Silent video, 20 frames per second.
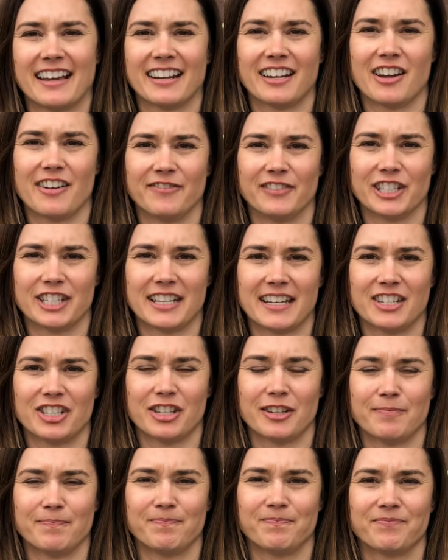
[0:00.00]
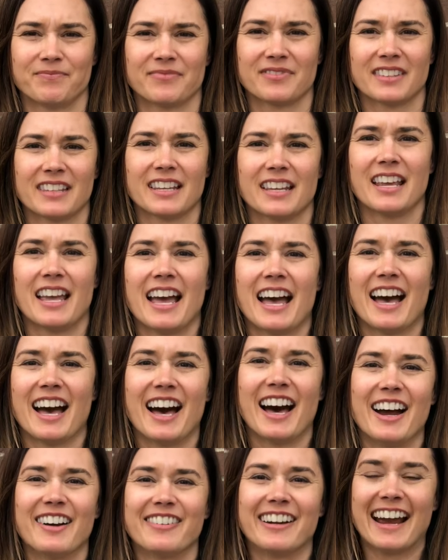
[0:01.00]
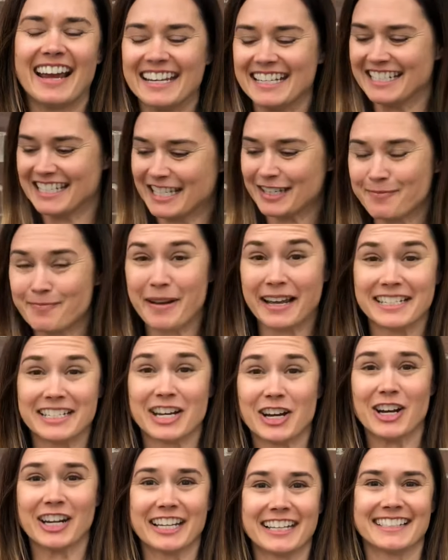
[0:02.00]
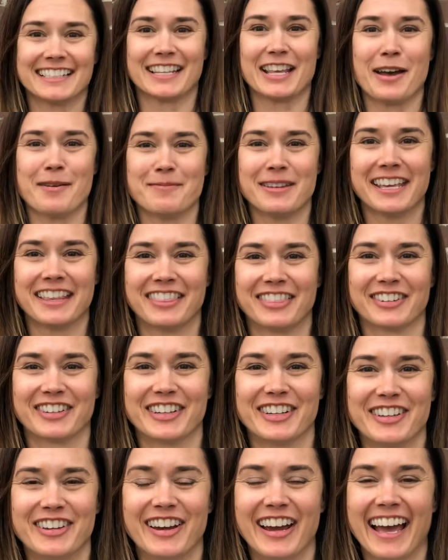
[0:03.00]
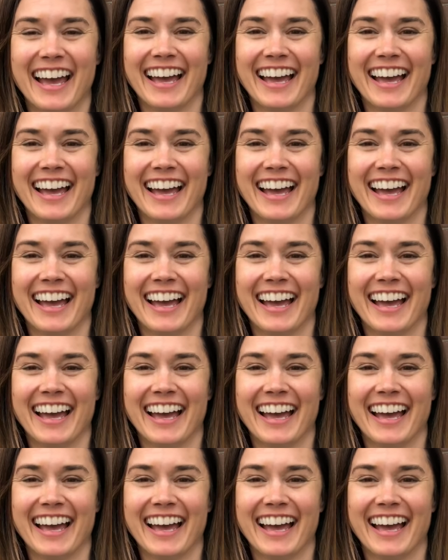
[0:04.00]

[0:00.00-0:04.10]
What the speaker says: conversation. All right, my dog is coming through.